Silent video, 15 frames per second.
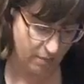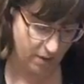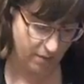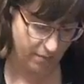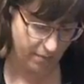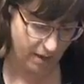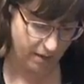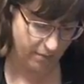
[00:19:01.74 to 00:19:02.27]
but
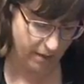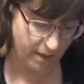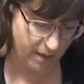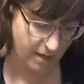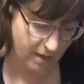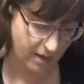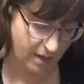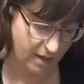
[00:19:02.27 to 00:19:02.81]

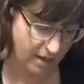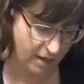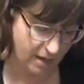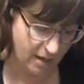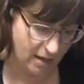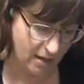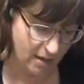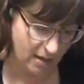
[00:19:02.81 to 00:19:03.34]
maybe
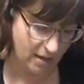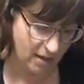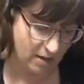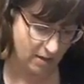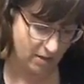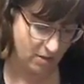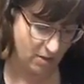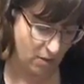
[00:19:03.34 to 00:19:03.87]

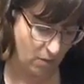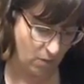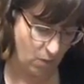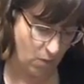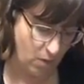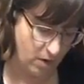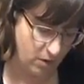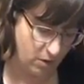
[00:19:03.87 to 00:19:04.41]
don't
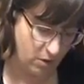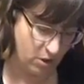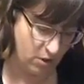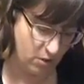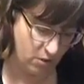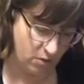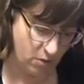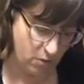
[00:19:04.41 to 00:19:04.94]
want
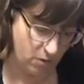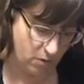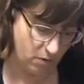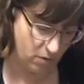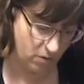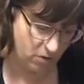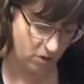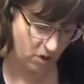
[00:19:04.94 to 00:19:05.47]
to
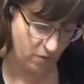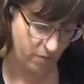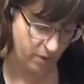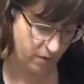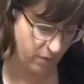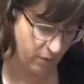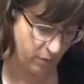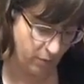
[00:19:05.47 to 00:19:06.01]
jump
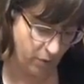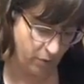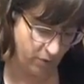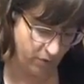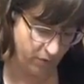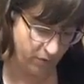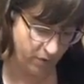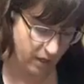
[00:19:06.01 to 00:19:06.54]
in with both
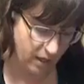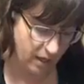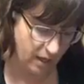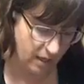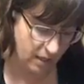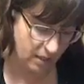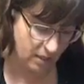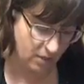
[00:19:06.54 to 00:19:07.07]

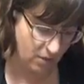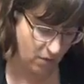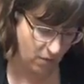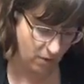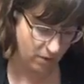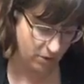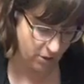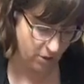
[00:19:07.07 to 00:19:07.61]
feet, don't
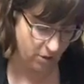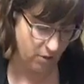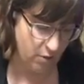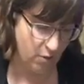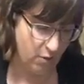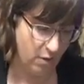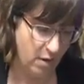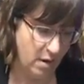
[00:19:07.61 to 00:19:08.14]
want
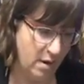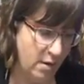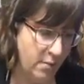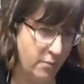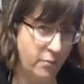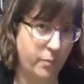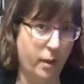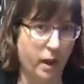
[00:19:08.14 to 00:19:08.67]
to
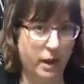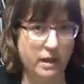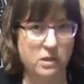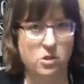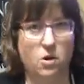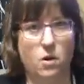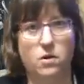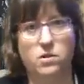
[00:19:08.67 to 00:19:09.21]
buy
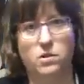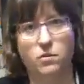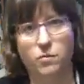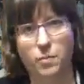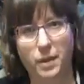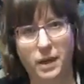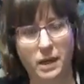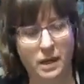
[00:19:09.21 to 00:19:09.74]
jars of
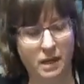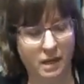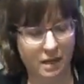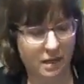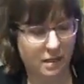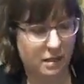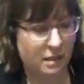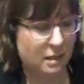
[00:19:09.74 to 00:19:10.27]

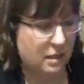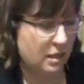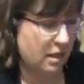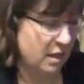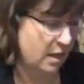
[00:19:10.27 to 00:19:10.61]
paste,